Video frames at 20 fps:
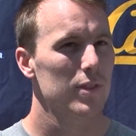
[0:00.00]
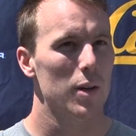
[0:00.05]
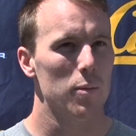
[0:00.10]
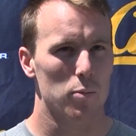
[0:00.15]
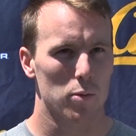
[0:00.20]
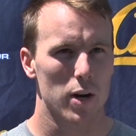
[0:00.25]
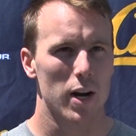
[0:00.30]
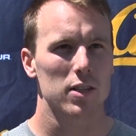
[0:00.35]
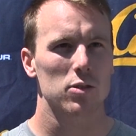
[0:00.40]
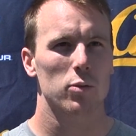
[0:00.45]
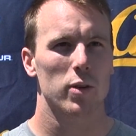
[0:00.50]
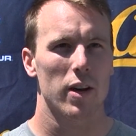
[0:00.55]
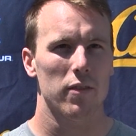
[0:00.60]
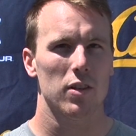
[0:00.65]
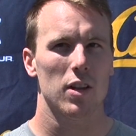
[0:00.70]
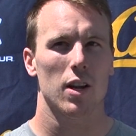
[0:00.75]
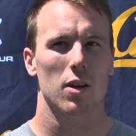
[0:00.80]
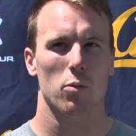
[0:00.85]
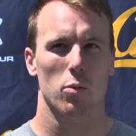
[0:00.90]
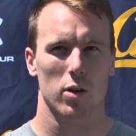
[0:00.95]
Impressed. We
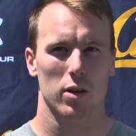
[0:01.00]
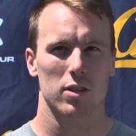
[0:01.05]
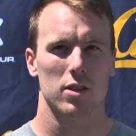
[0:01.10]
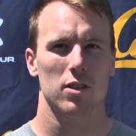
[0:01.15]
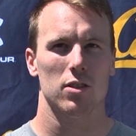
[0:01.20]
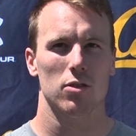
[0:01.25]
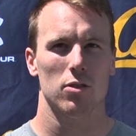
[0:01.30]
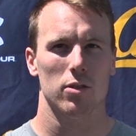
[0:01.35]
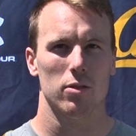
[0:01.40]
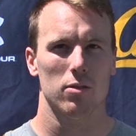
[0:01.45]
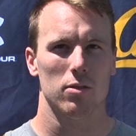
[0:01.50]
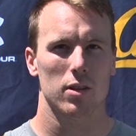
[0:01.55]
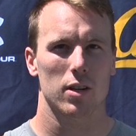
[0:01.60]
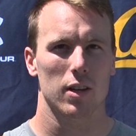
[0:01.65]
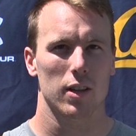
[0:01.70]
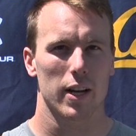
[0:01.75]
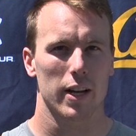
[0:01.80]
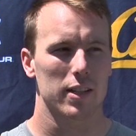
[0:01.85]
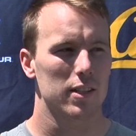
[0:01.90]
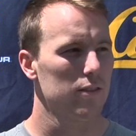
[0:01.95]
have a lot of work to do
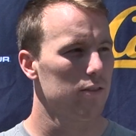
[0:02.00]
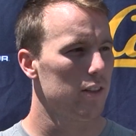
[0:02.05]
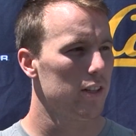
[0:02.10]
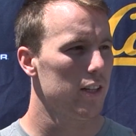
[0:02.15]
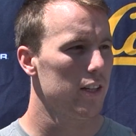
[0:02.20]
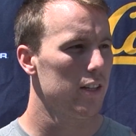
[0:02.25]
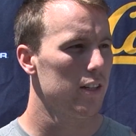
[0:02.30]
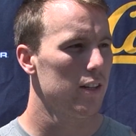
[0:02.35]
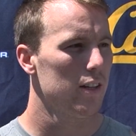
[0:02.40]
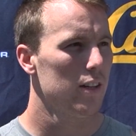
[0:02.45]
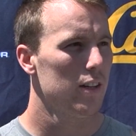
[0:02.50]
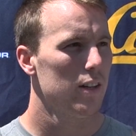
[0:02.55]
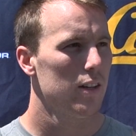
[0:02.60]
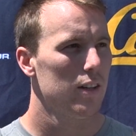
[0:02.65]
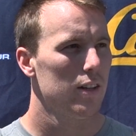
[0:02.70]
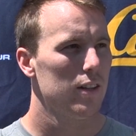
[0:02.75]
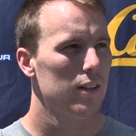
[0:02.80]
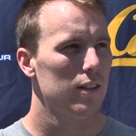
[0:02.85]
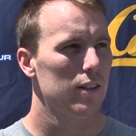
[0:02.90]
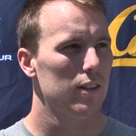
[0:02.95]
collectively.
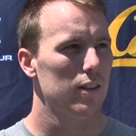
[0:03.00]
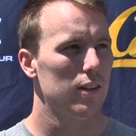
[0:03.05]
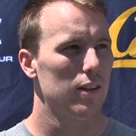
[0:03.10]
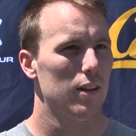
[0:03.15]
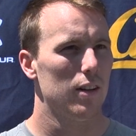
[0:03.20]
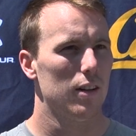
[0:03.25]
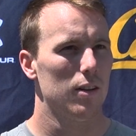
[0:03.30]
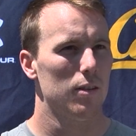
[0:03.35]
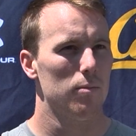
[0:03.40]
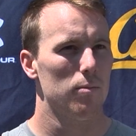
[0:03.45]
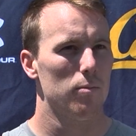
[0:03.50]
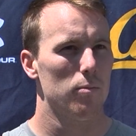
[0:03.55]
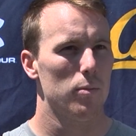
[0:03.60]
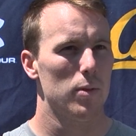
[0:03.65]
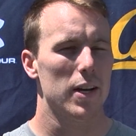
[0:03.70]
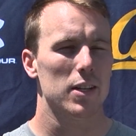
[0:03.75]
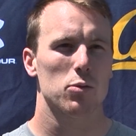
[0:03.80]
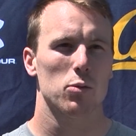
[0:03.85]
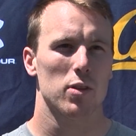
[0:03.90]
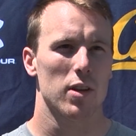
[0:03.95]

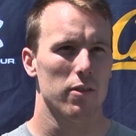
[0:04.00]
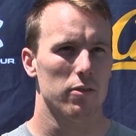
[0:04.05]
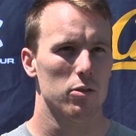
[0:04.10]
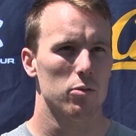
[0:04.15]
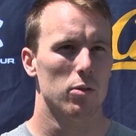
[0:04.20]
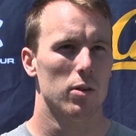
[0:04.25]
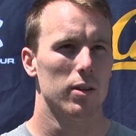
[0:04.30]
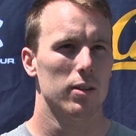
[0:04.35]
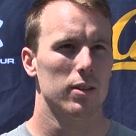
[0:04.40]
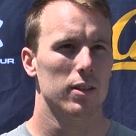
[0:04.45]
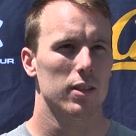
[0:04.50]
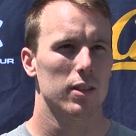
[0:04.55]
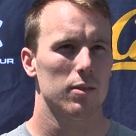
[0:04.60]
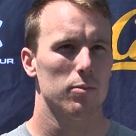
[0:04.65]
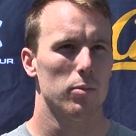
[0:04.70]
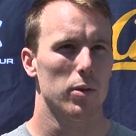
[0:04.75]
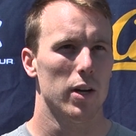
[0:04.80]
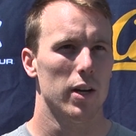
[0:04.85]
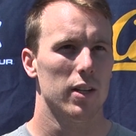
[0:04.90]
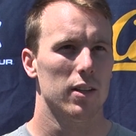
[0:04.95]
That's with everyone,
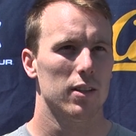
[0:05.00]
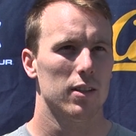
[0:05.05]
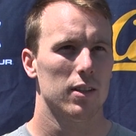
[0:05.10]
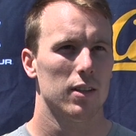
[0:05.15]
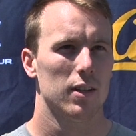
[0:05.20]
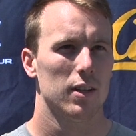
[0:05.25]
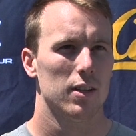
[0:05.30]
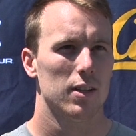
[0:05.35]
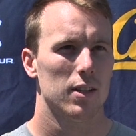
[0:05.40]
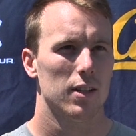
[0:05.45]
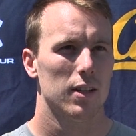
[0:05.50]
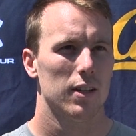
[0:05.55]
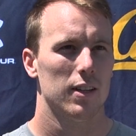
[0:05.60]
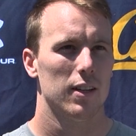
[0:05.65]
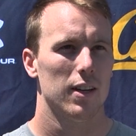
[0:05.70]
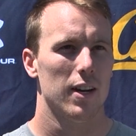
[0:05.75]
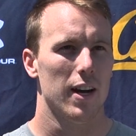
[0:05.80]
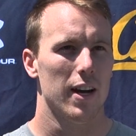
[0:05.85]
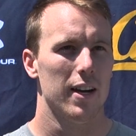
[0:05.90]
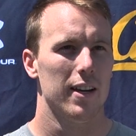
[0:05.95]
but
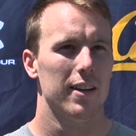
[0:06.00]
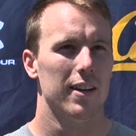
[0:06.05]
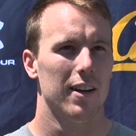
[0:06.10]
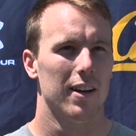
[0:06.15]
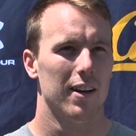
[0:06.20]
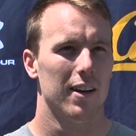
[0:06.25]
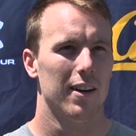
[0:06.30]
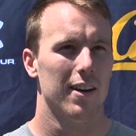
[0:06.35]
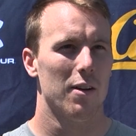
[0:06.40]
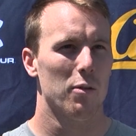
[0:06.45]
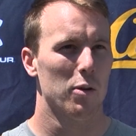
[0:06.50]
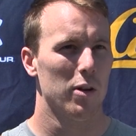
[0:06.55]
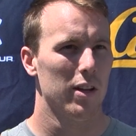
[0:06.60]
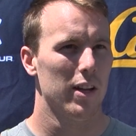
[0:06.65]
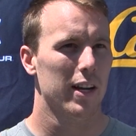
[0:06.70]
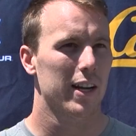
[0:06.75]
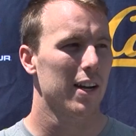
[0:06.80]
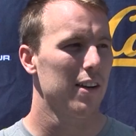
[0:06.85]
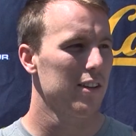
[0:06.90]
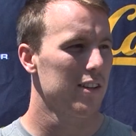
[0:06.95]
I really
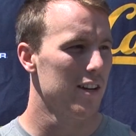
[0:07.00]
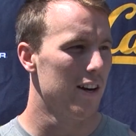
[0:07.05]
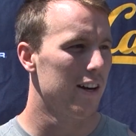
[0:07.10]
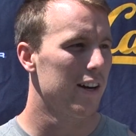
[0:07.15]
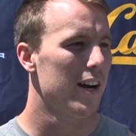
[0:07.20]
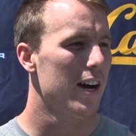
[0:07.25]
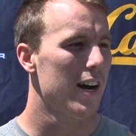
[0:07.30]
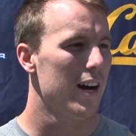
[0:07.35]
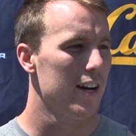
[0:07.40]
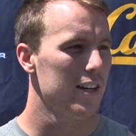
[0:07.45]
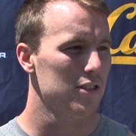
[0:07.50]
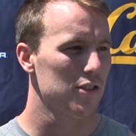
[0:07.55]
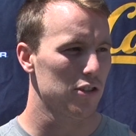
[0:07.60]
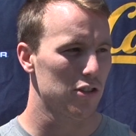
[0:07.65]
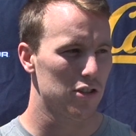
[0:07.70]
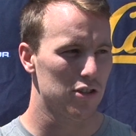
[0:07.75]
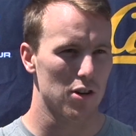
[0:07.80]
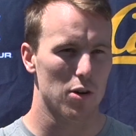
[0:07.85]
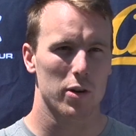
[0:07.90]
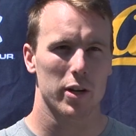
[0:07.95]
like how the young guys
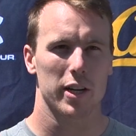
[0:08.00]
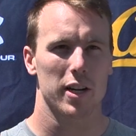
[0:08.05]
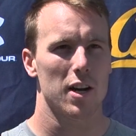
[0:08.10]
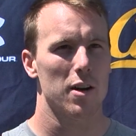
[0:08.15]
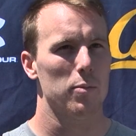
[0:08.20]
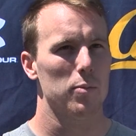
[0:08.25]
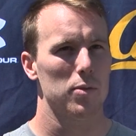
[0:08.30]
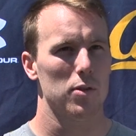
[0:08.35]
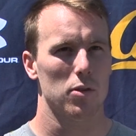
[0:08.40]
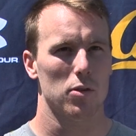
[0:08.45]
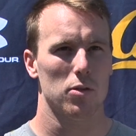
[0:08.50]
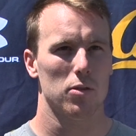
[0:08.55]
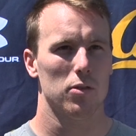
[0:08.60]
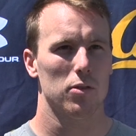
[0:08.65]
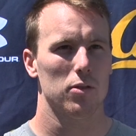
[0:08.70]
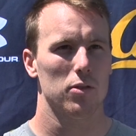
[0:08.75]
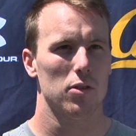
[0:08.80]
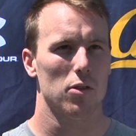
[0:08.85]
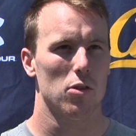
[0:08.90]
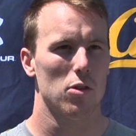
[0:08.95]
are soaking up the
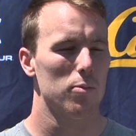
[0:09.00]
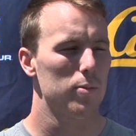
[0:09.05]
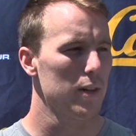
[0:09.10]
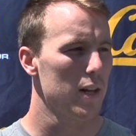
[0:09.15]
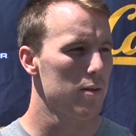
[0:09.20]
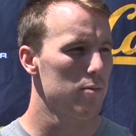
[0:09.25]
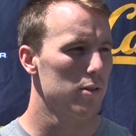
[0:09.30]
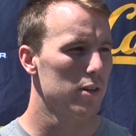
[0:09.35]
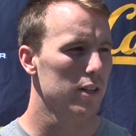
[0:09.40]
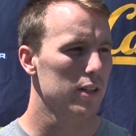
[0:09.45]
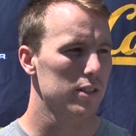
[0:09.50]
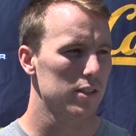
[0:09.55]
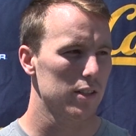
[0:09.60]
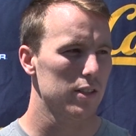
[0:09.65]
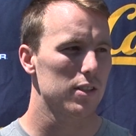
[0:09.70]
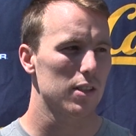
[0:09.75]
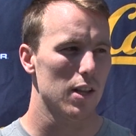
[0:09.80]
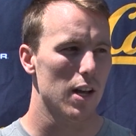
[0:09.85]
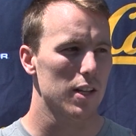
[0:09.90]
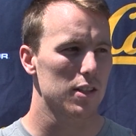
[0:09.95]
whole playbook because
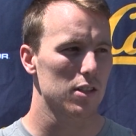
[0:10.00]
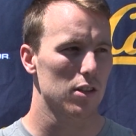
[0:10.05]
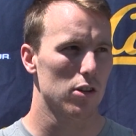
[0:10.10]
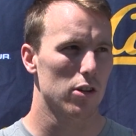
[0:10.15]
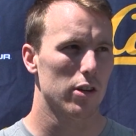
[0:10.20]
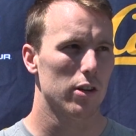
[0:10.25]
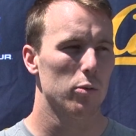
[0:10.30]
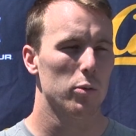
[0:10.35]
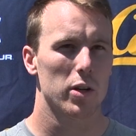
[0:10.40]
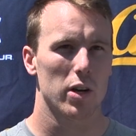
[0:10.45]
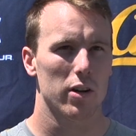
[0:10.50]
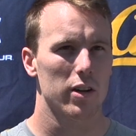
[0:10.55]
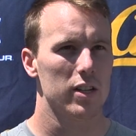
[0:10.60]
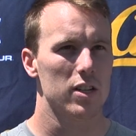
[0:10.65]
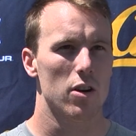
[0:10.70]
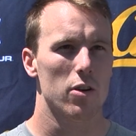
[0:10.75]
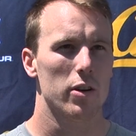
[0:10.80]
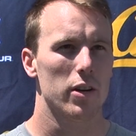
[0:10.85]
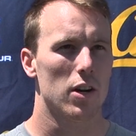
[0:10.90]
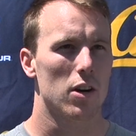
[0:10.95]
it's a lot to learn. We
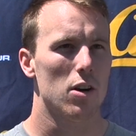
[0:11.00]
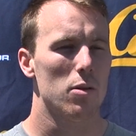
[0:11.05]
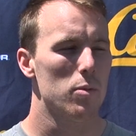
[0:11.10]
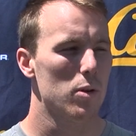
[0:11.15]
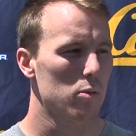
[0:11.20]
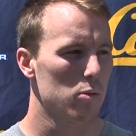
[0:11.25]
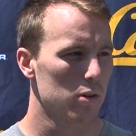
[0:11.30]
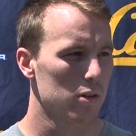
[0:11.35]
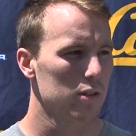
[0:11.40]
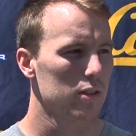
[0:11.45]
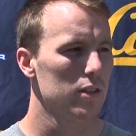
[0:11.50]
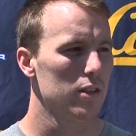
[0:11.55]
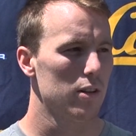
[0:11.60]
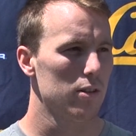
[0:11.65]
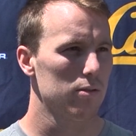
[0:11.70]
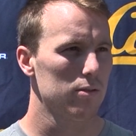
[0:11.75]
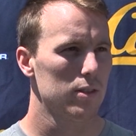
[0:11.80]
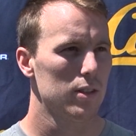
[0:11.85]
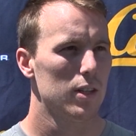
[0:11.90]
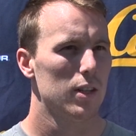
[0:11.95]
already know it all, but
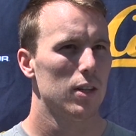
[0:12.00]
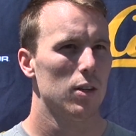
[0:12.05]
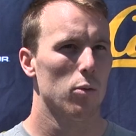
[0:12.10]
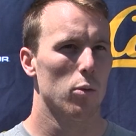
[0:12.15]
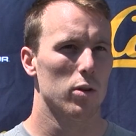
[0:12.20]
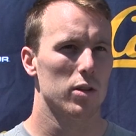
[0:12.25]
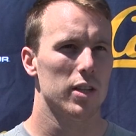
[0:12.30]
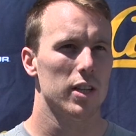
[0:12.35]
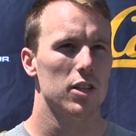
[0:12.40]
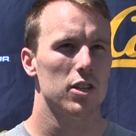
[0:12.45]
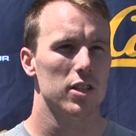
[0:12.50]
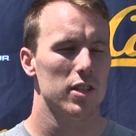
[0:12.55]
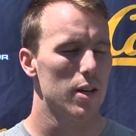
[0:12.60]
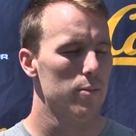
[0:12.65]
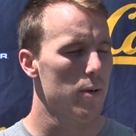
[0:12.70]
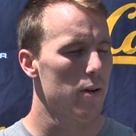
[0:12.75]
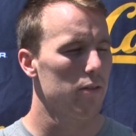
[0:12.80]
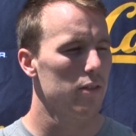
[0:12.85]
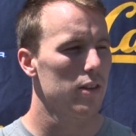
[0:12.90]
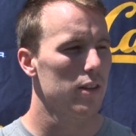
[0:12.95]
we're teaching
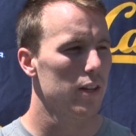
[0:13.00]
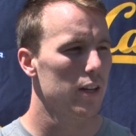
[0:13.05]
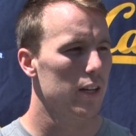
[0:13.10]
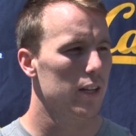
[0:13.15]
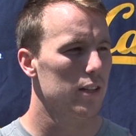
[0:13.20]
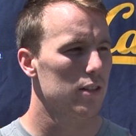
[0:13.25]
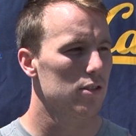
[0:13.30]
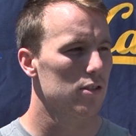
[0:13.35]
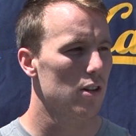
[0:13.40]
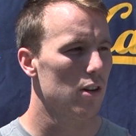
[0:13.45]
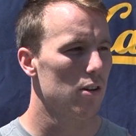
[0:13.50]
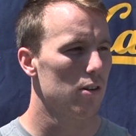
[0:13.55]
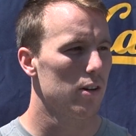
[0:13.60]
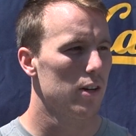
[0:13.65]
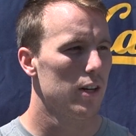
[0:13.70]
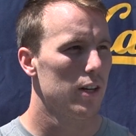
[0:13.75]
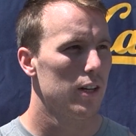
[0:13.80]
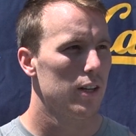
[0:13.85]
them everything, and so